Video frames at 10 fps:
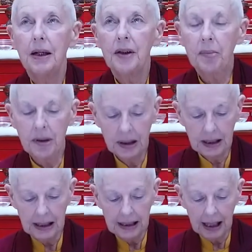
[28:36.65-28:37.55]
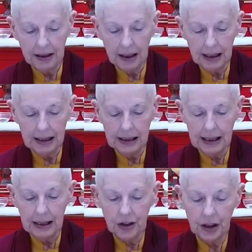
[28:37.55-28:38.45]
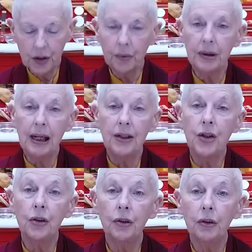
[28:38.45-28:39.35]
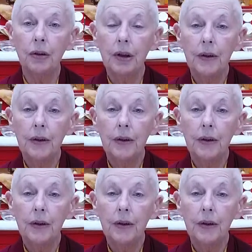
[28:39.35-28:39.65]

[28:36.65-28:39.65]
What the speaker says: the Buddha did say that his teachings would endure